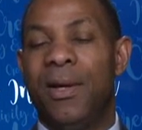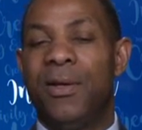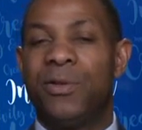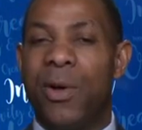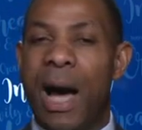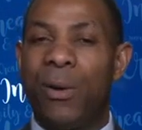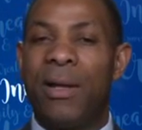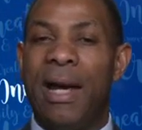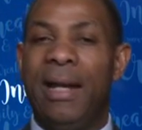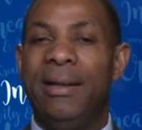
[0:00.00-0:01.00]
So
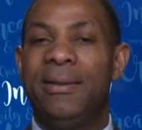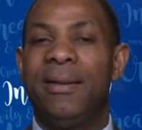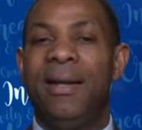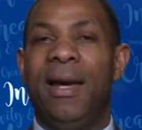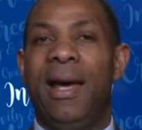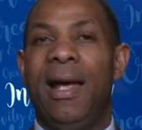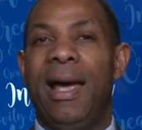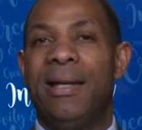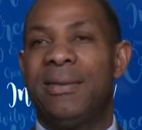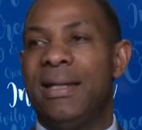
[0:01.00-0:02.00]
outlined,
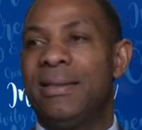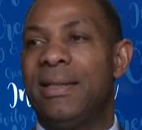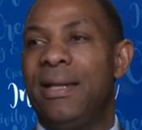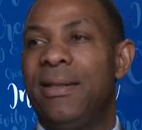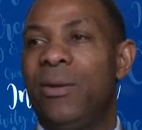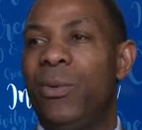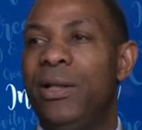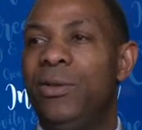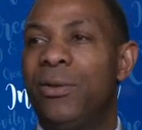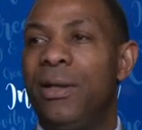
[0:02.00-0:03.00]
as I said, that
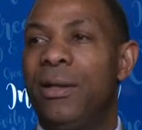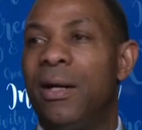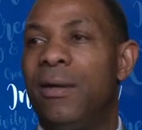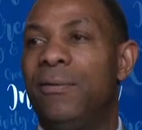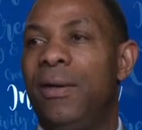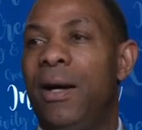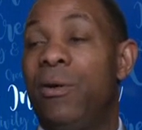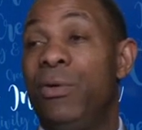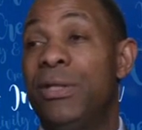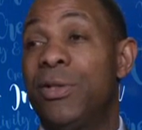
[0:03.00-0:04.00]
when you think of
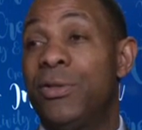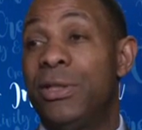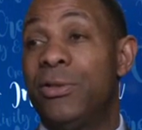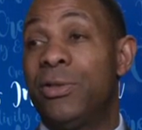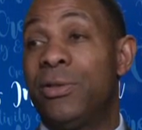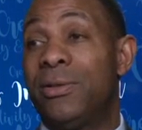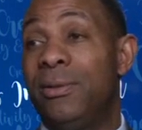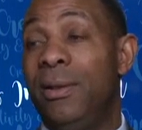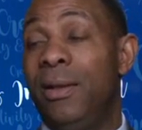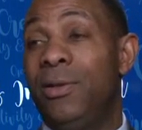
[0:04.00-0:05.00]
a research
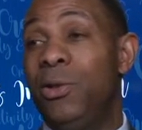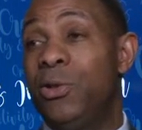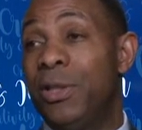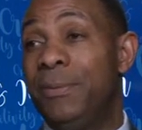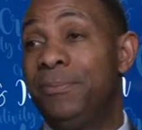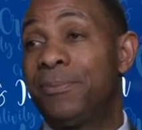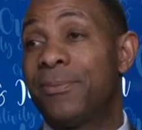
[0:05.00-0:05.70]
institution,